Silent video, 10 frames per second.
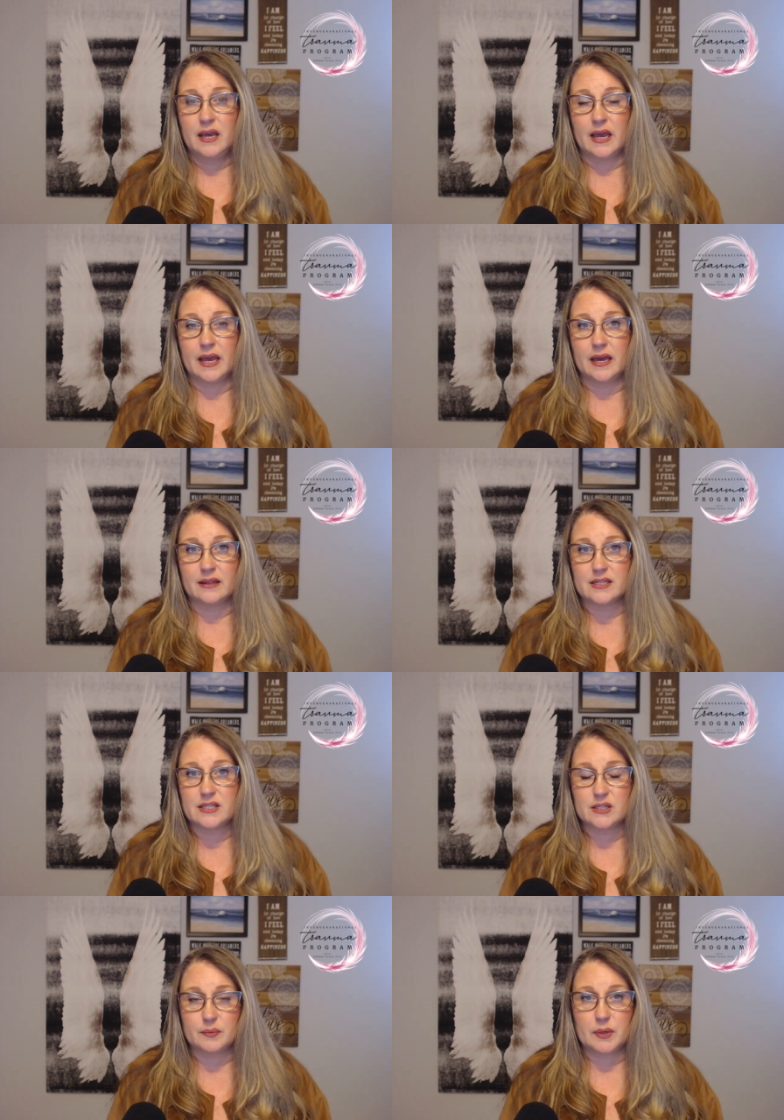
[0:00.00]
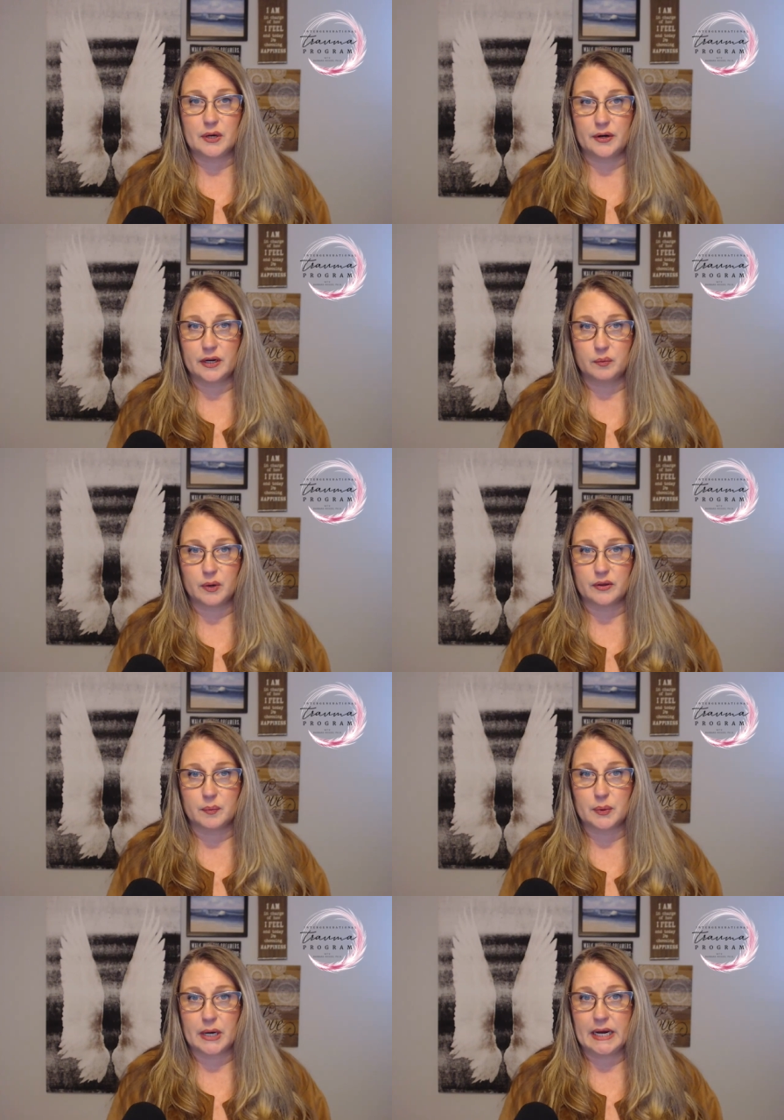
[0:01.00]
And this is a period where the
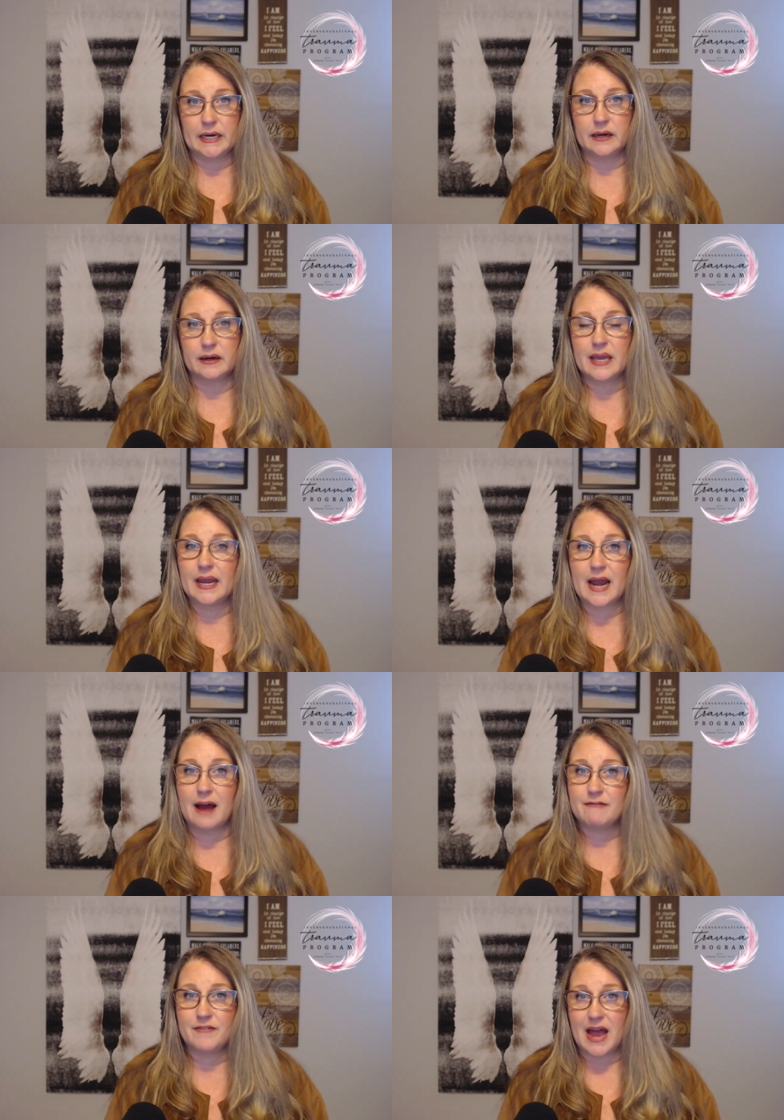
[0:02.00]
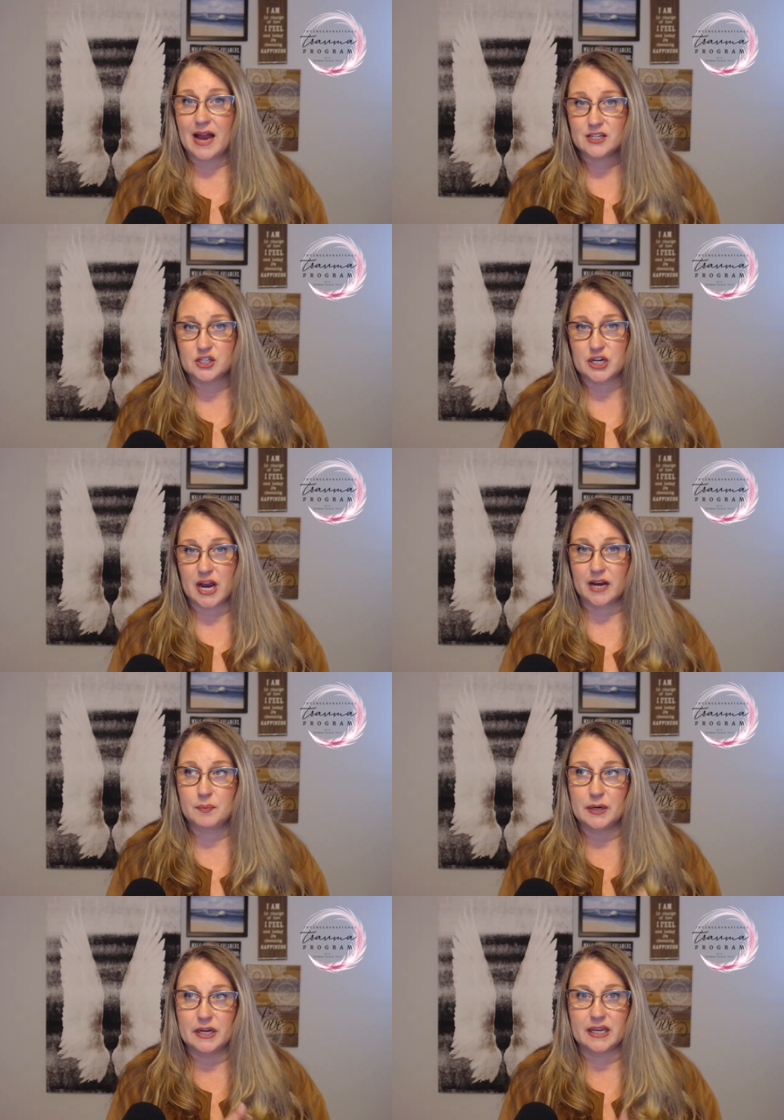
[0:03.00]
brain cannot fact check,
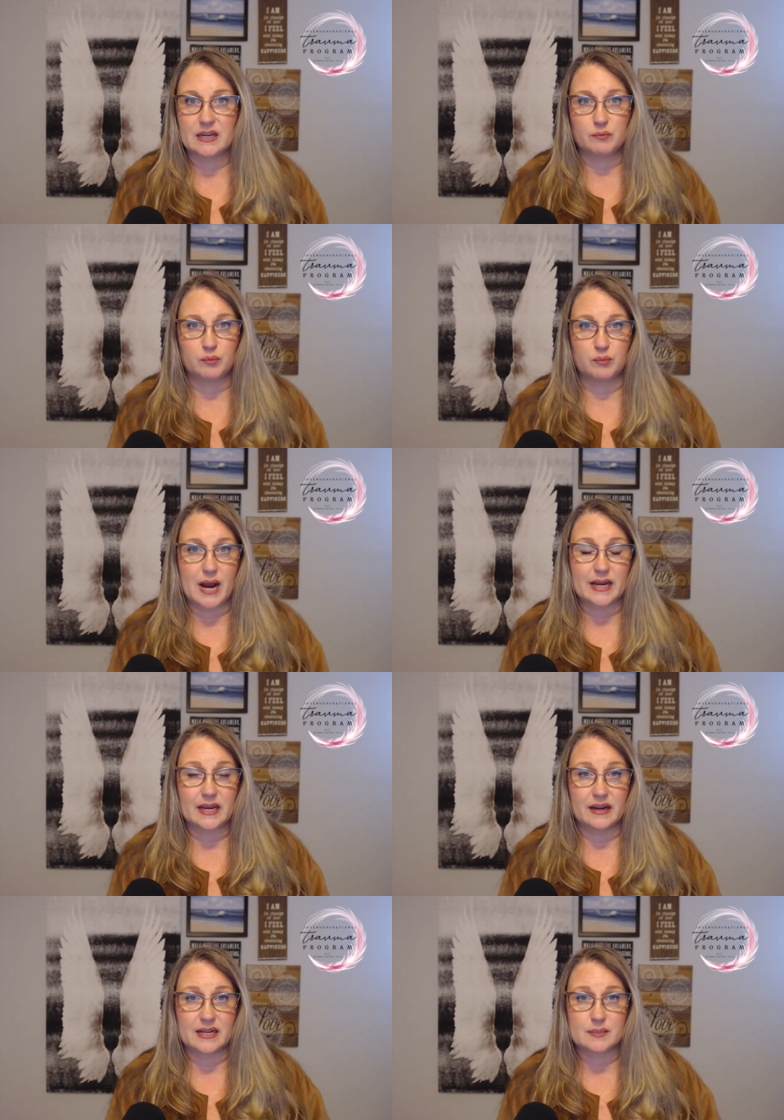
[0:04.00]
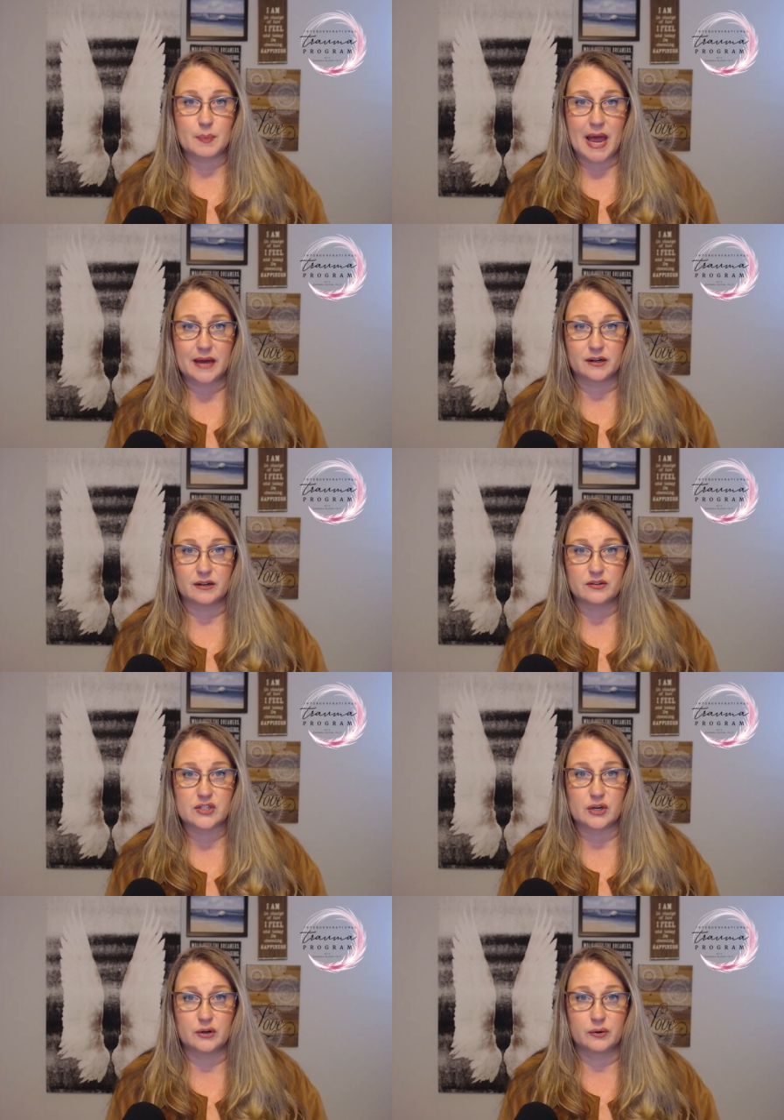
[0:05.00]
but it can recognize patterns.
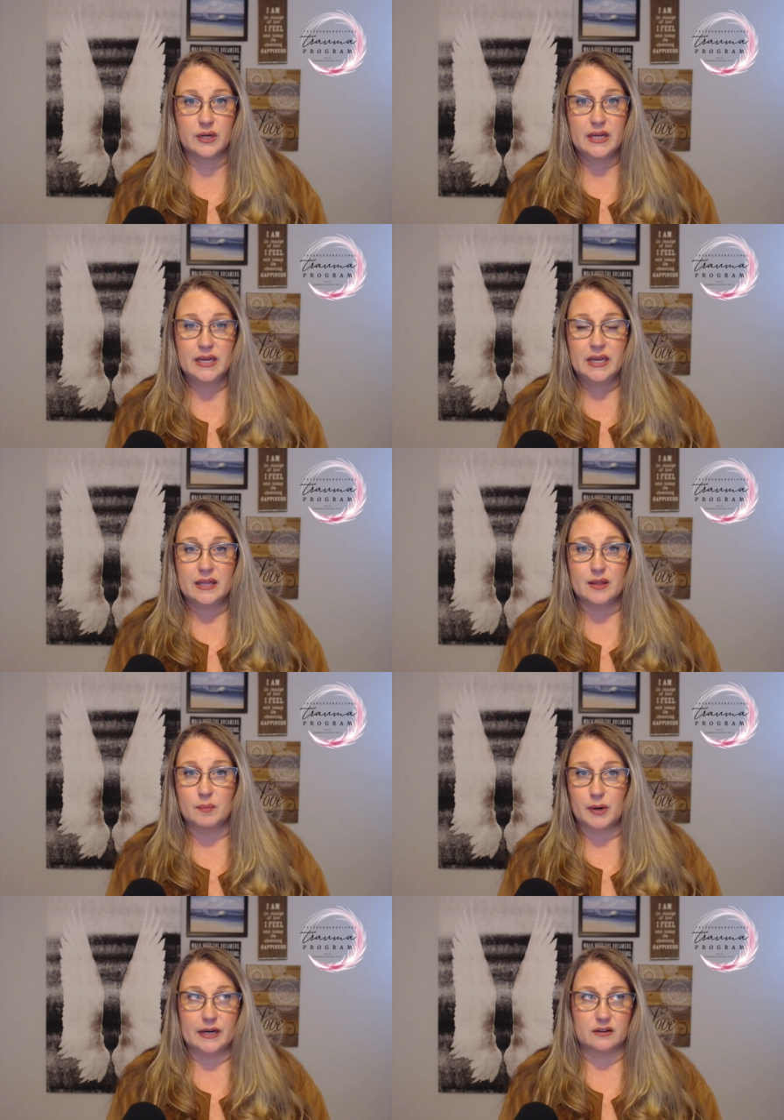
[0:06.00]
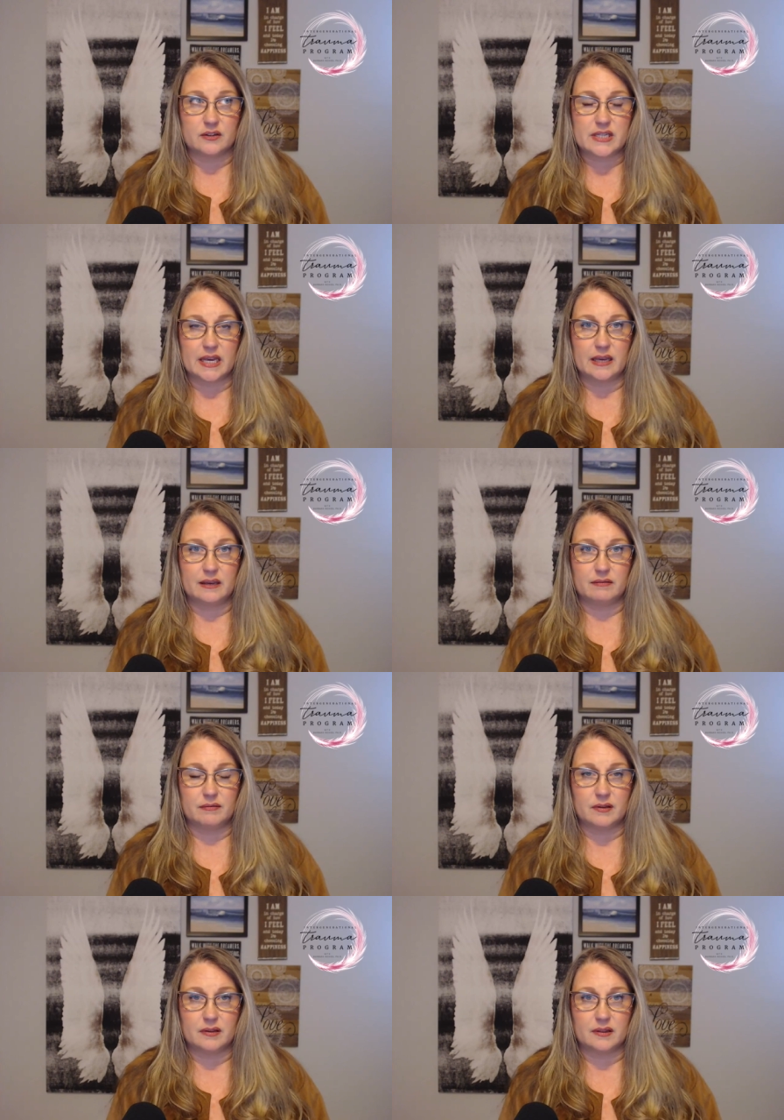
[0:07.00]
So the brain will say,
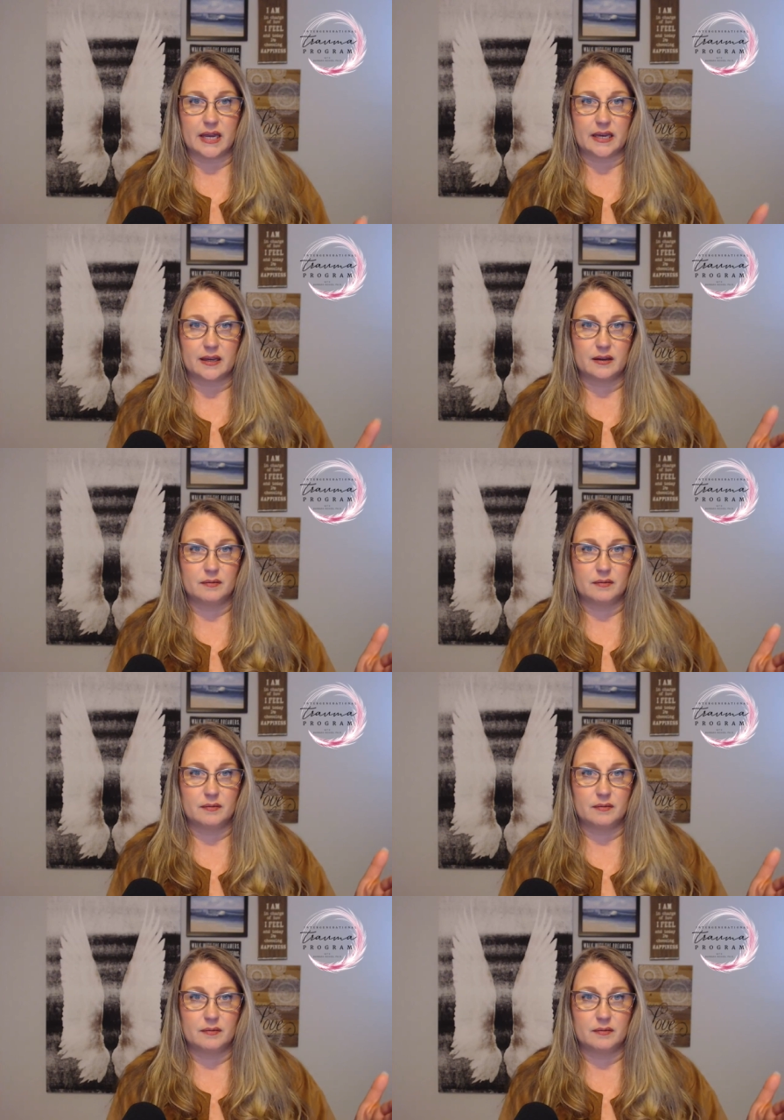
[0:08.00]
like,